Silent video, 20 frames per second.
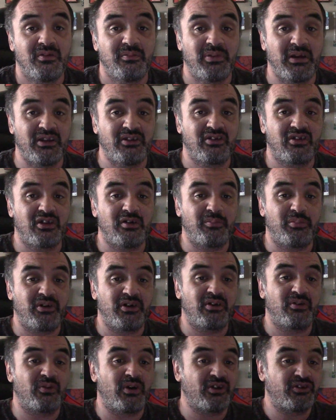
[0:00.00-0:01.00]
basically
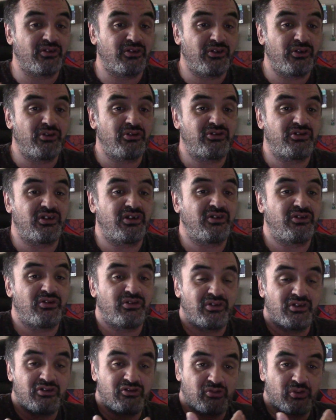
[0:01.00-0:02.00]
bring resolution
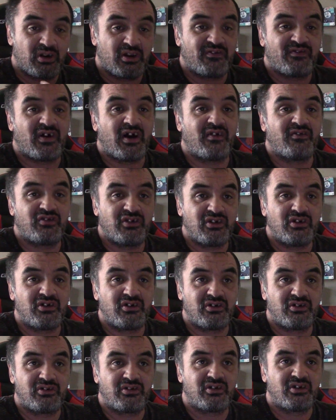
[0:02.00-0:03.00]
to the 25
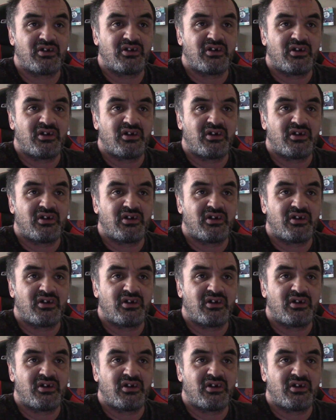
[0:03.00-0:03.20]
years